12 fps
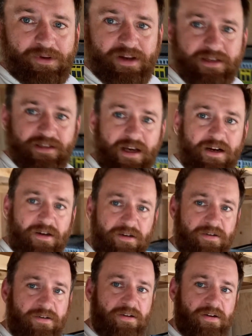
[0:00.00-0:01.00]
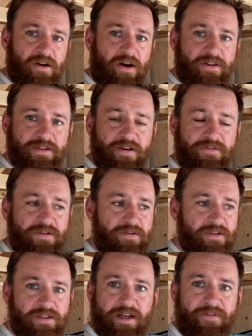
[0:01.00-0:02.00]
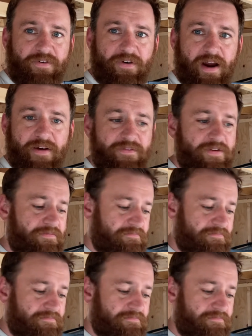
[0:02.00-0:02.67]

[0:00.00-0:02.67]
days later, all the stuff arrived.